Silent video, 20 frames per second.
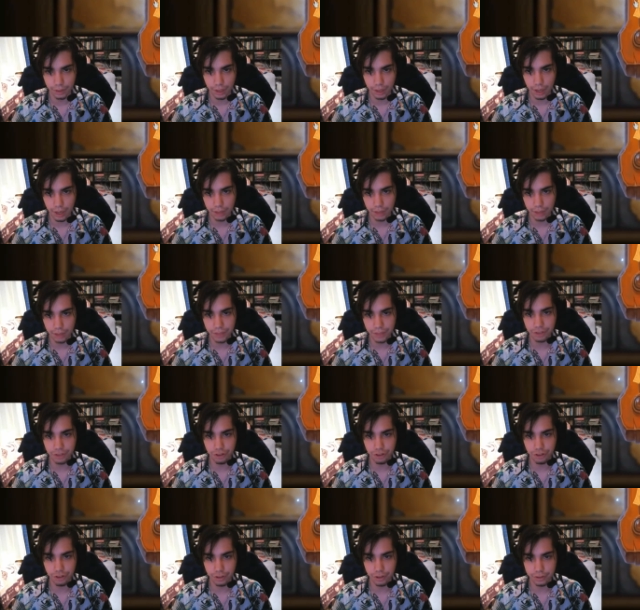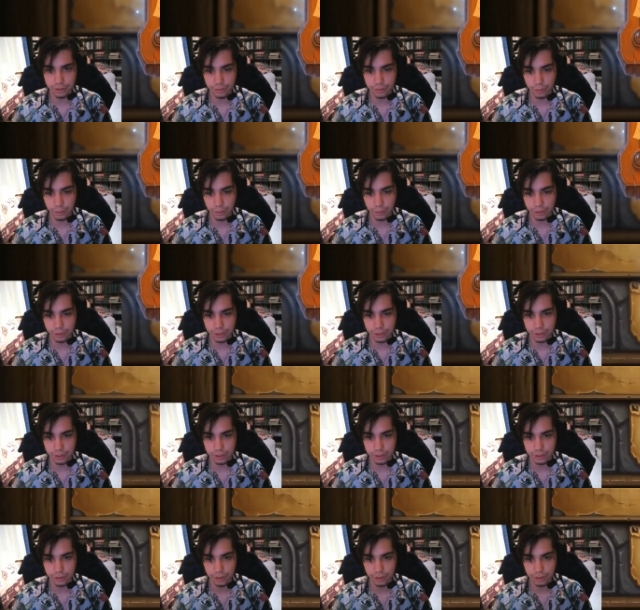Adventurers wanted.
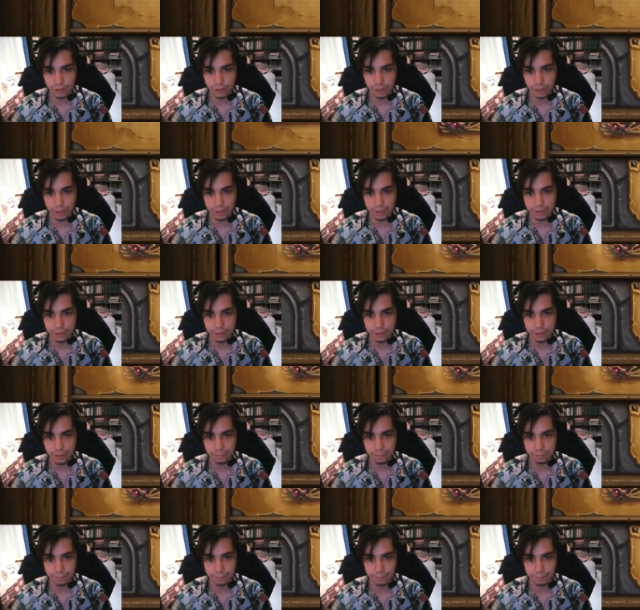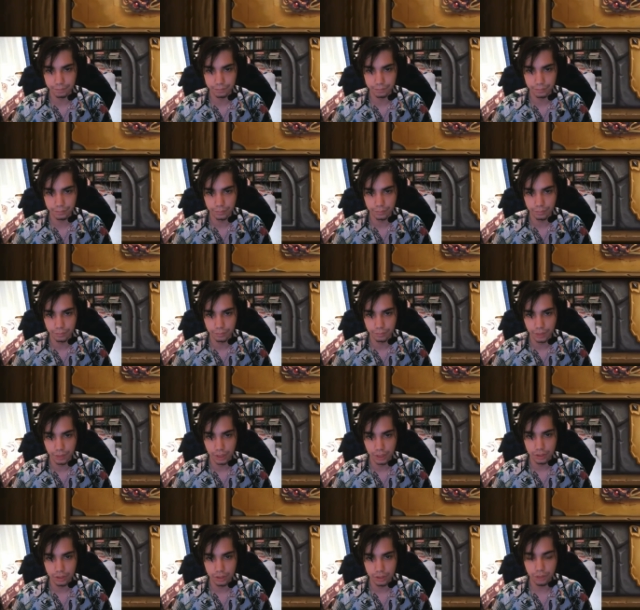Let's see.
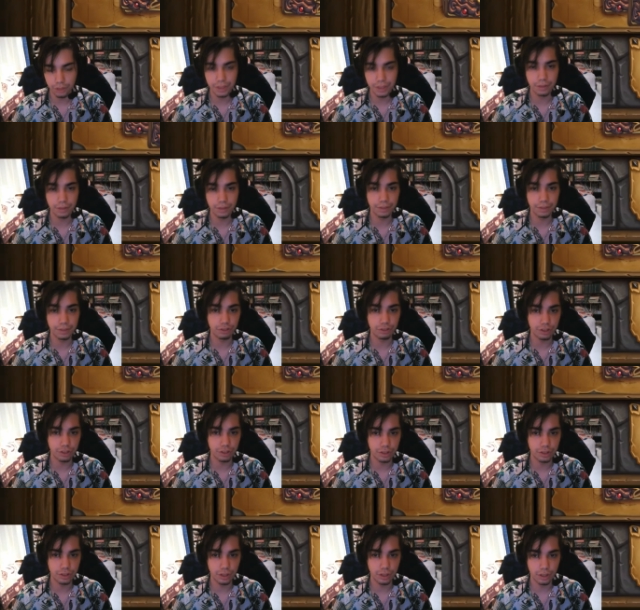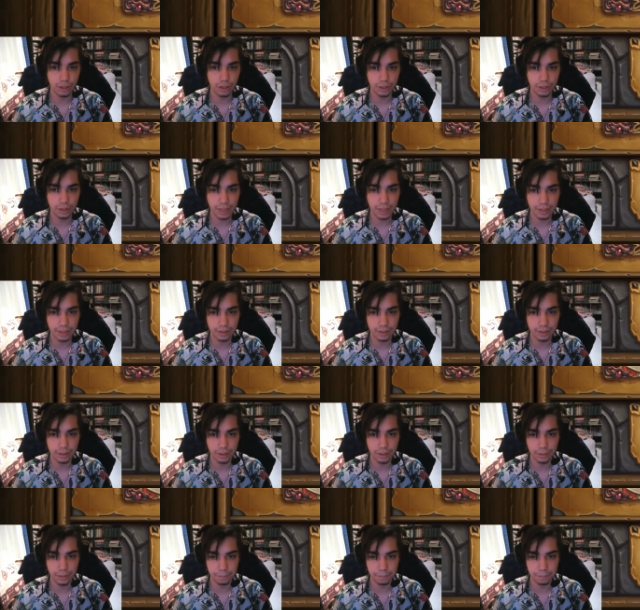So we we just uh, get
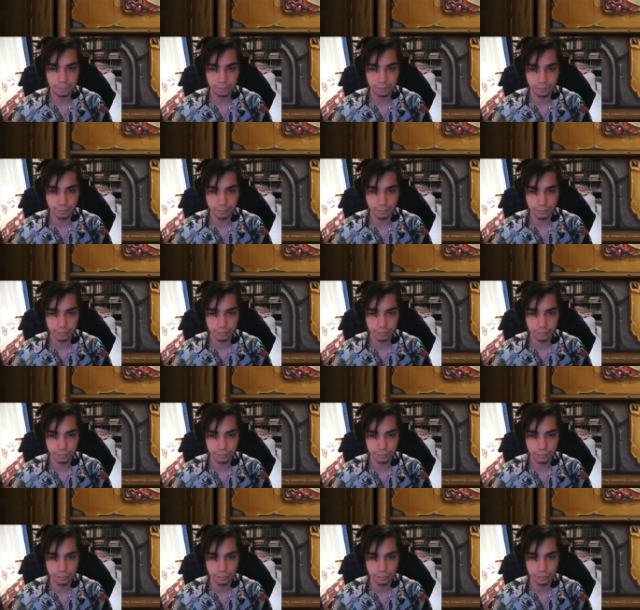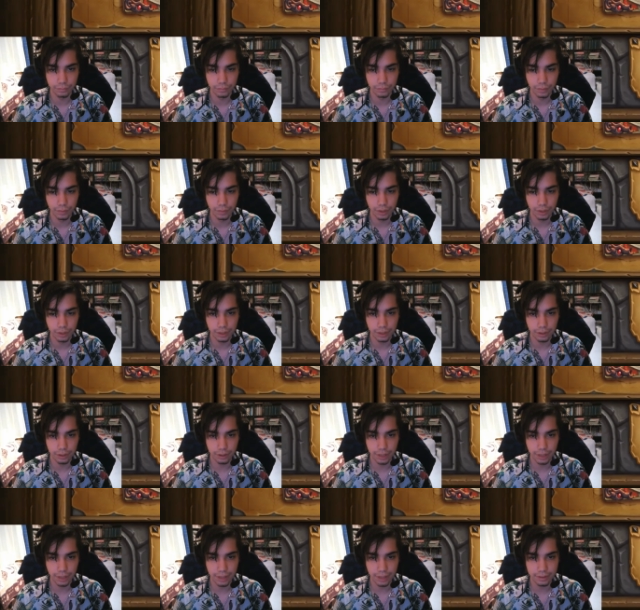um, get a
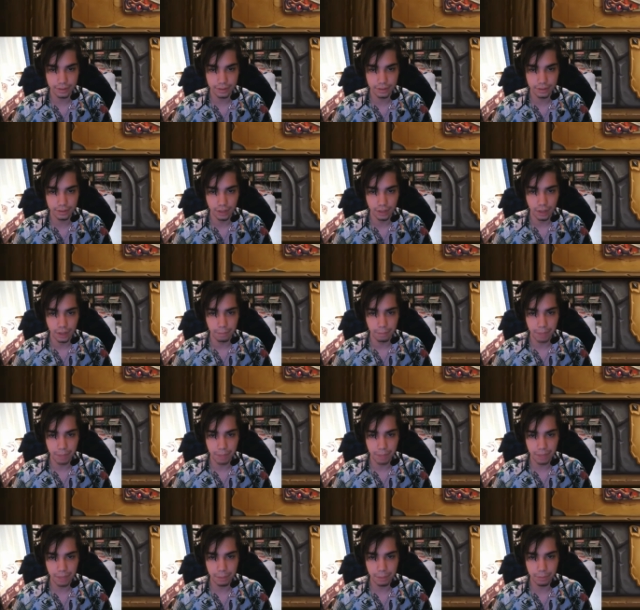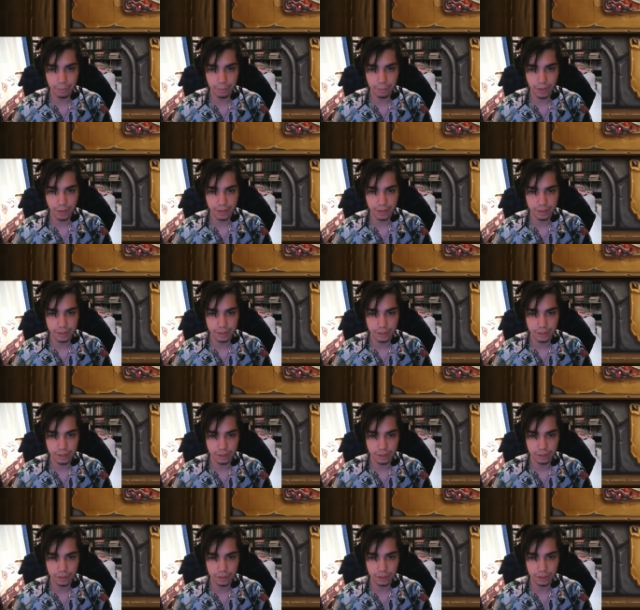class. Baby Breath,
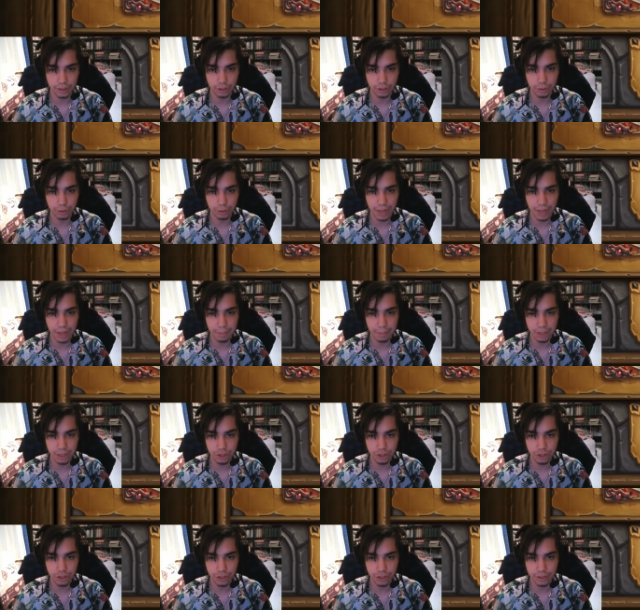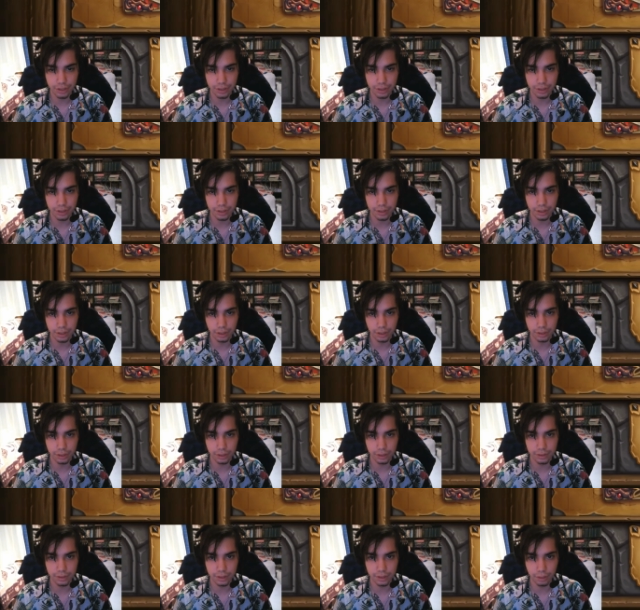deal two damage. This is uh,
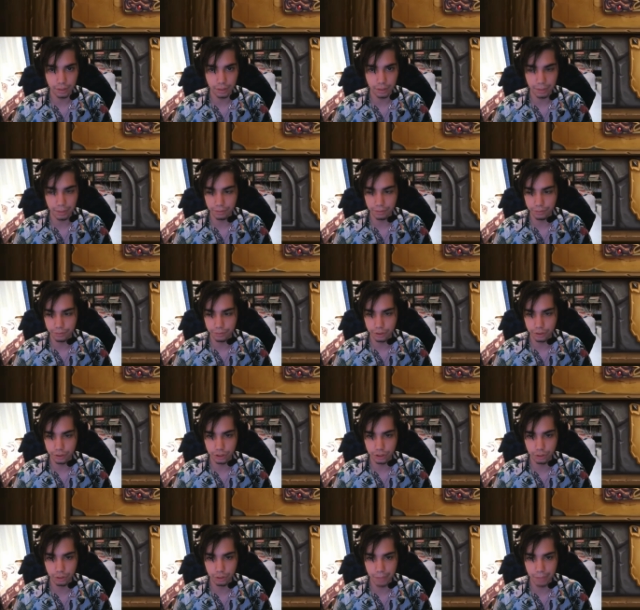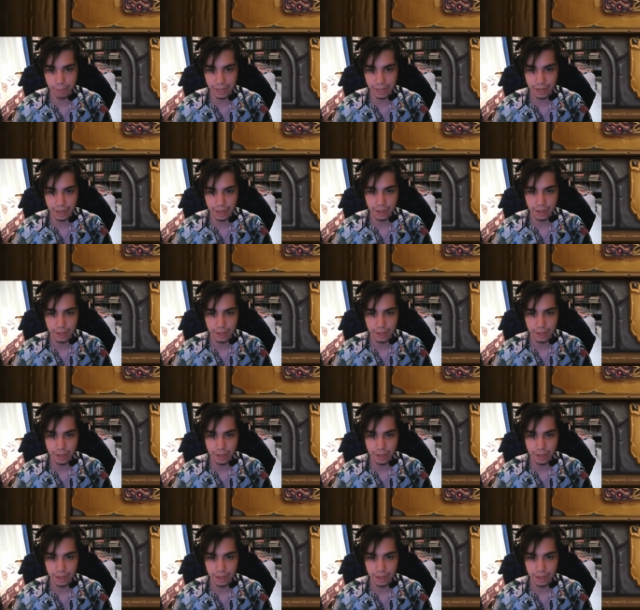his hero power for two mana.